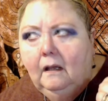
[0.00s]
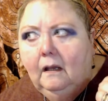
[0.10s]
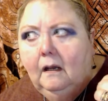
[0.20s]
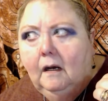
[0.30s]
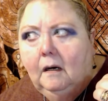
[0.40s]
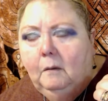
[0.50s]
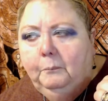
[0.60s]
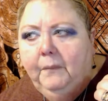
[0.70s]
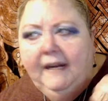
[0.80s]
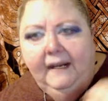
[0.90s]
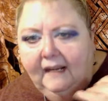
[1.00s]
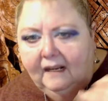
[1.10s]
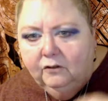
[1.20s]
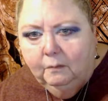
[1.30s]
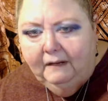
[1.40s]
anything else on my
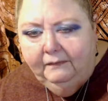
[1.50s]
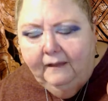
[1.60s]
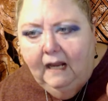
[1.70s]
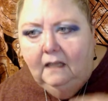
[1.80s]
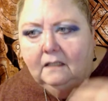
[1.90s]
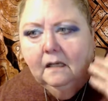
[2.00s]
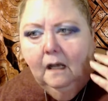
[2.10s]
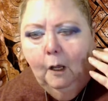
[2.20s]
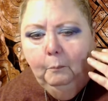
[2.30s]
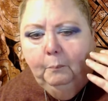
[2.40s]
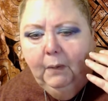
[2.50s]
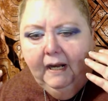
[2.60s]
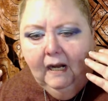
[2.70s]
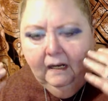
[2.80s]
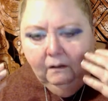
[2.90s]
face, but I don't
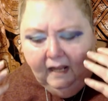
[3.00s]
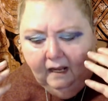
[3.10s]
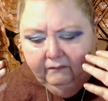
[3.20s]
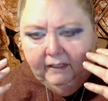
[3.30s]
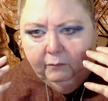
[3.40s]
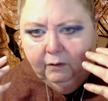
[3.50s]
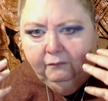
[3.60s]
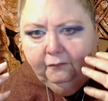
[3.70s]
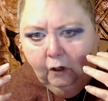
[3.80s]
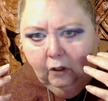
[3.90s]
have any real fallout